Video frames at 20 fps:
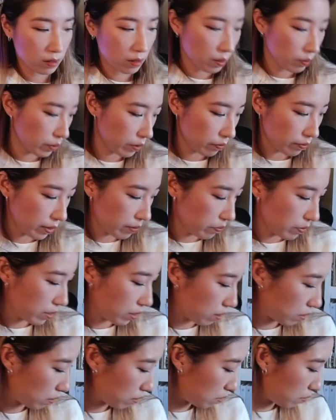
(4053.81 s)
I'll be right
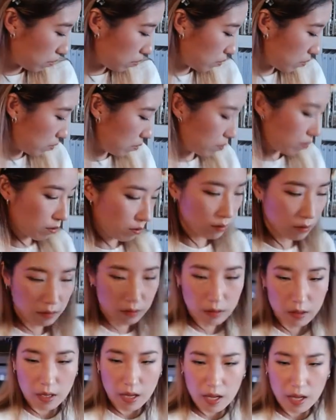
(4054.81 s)
back.
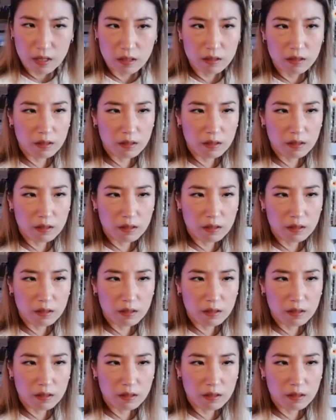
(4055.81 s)
Ah.